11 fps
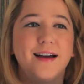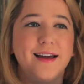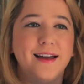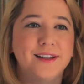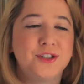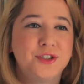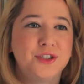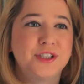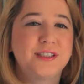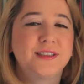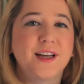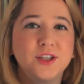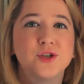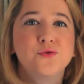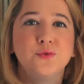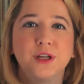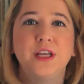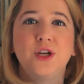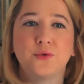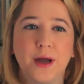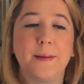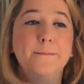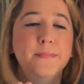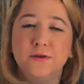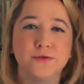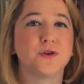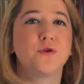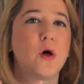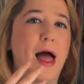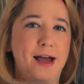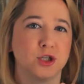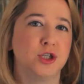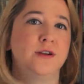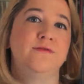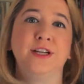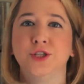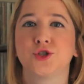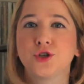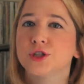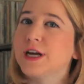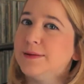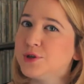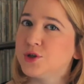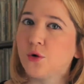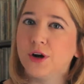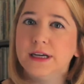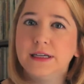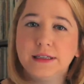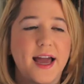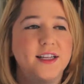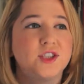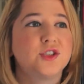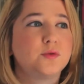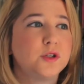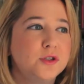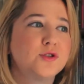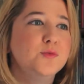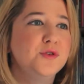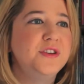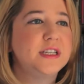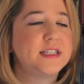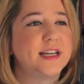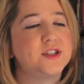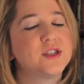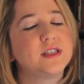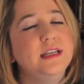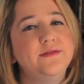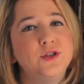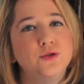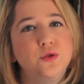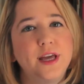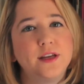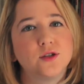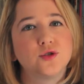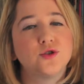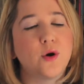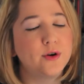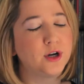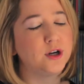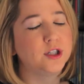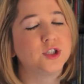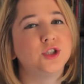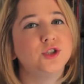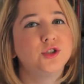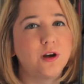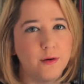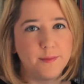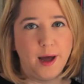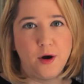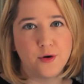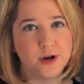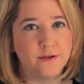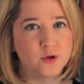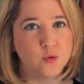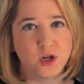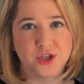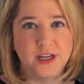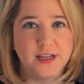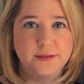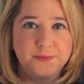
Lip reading: It's just such a really great musical action adventure type story, and it's just one of those movies that just leaves you like so encouraged and so empowered after watching it.